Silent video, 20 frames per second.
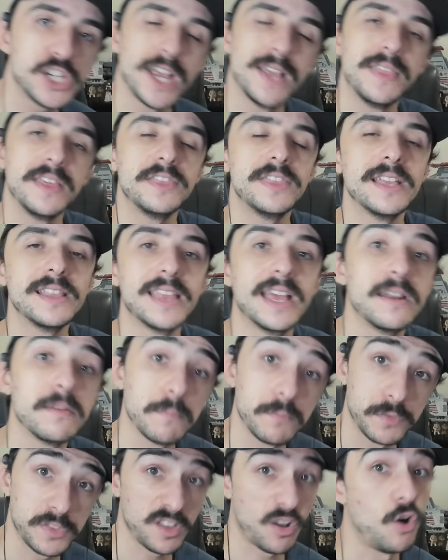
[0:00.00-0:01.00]
and they think that
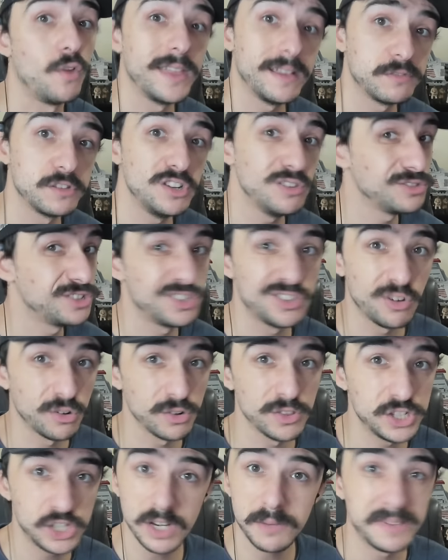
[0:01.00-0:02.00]
all they have to do is just go to
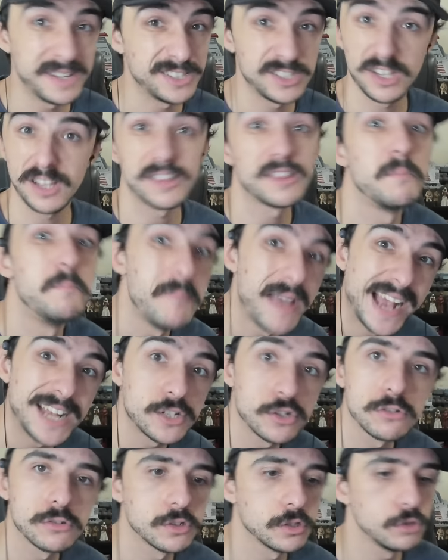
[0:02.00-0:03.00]
the gym and it's like the
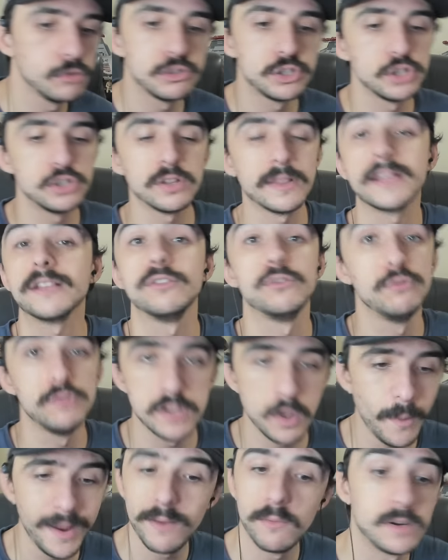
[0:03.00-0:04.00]
magical solution to like losing
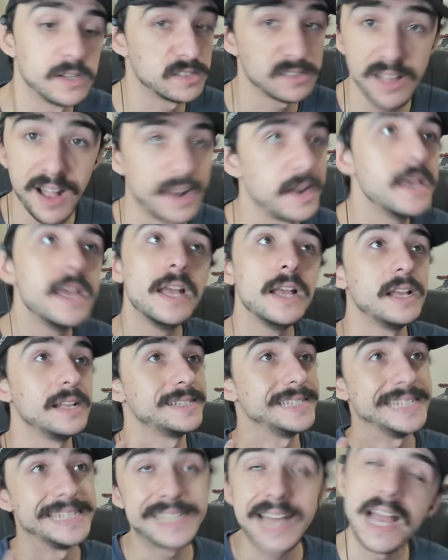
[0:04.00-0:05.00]
weight when it's not.
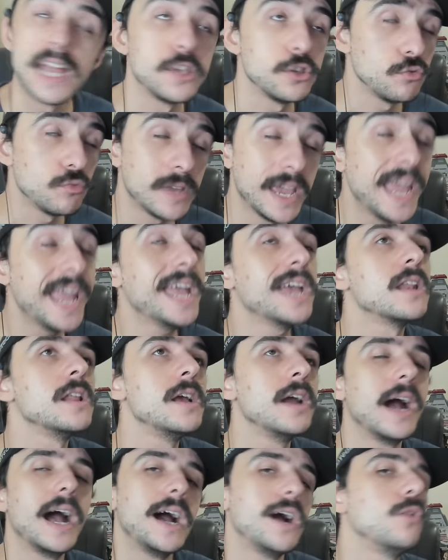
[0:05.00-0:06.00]
It's the diet. You can't
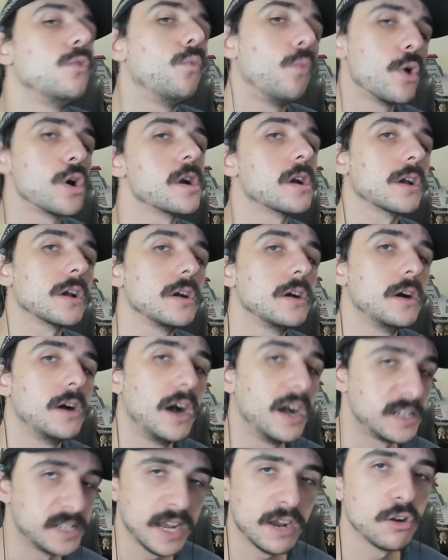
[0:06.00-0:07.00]
outwork
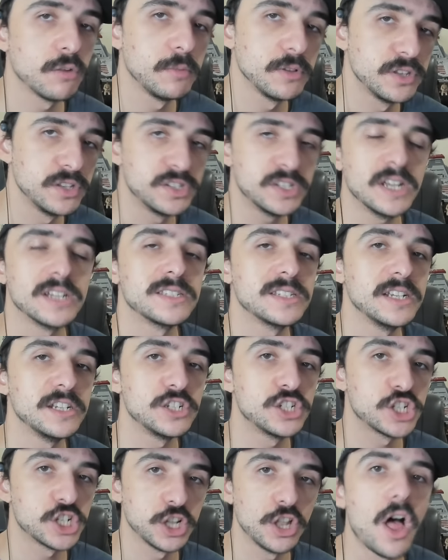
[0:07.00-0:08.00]
a terrible, disgusting,
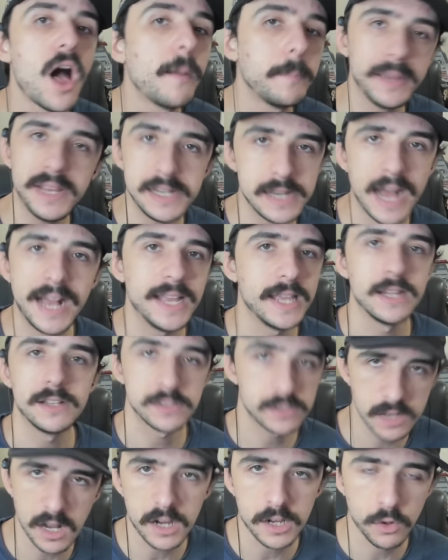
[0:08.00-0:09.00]
sloppy diet. It's
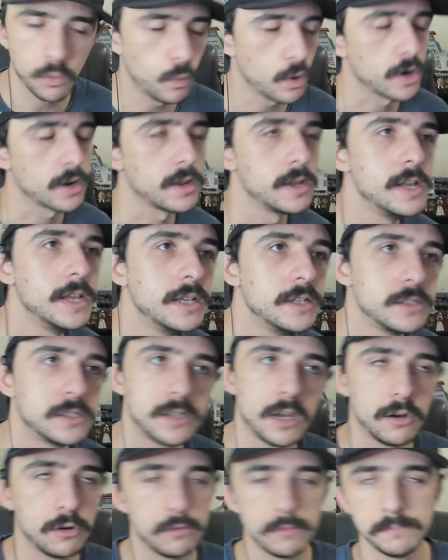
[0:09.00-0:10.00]
not gonna work.
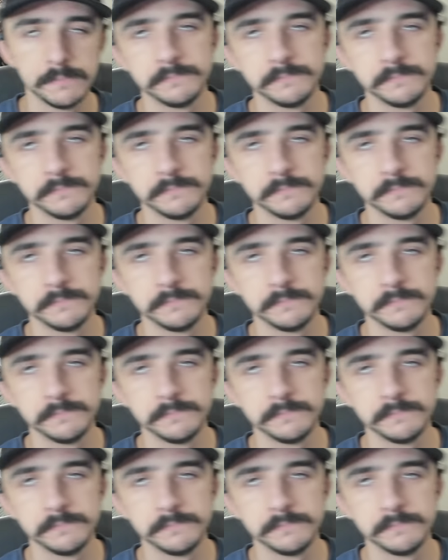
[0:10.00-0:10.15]
So